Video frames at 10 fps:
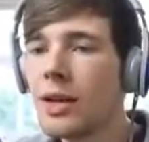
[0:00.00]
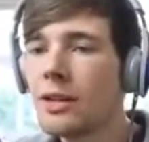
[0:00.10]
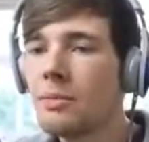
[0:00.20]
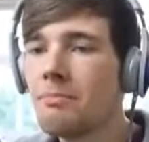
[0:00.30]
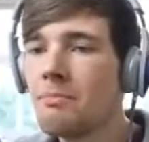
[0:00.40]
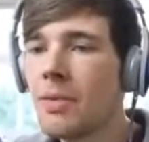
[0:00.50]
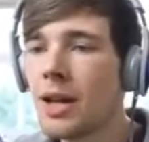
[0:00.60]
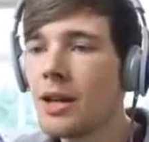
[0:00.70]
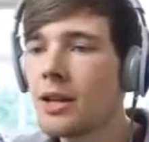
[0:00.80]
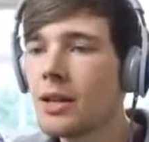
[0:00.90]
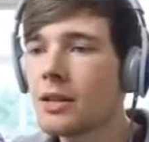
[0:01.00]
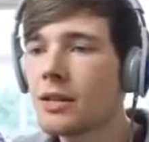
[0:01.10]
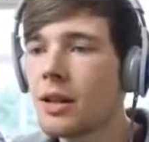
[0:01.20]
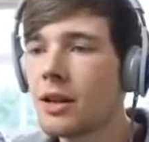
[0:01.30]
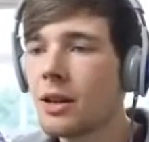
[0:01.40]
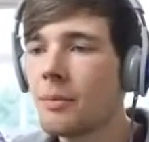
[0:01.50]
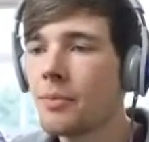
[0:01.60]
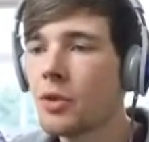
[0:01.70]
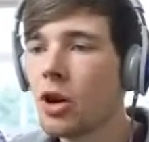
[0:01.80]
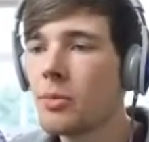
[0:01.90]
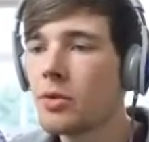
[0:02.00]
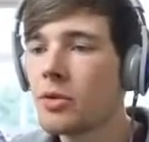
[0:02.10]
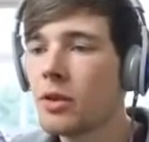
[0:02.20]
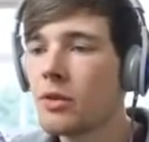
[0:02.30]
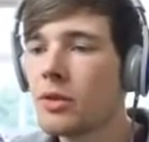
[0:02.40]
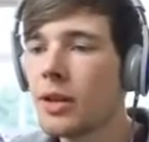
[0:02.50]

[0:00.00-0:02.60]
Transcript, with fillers: let's make some cobblestone